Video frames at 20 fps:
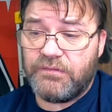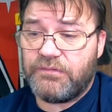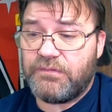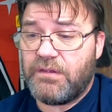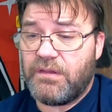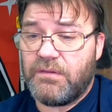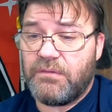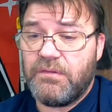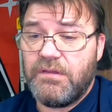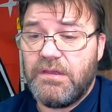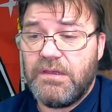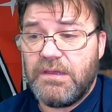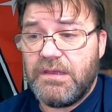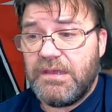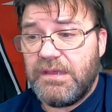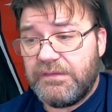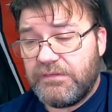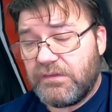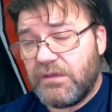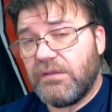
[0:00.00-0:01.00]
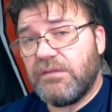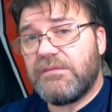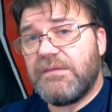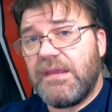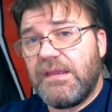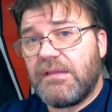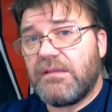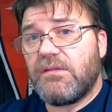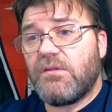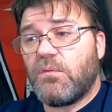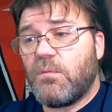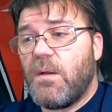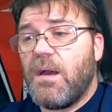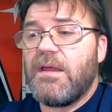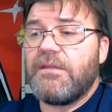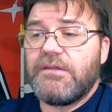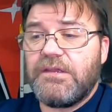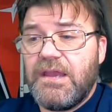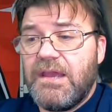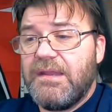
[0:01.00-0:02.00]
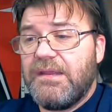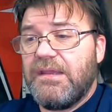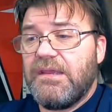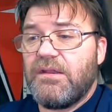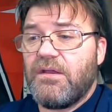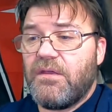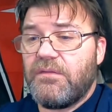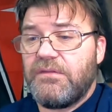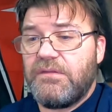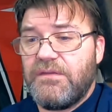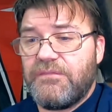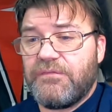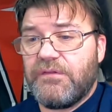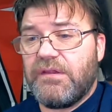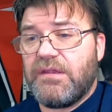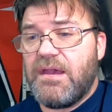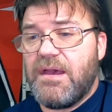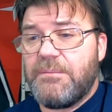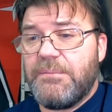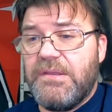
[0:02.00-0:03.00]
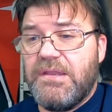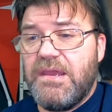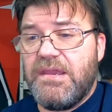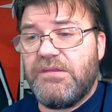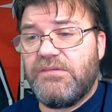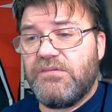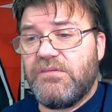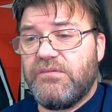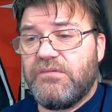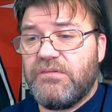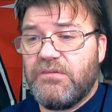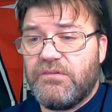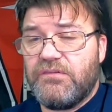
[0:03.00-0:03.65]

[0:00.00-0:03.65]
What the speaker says: So it's going to take a little while to kind of get all the different combinations.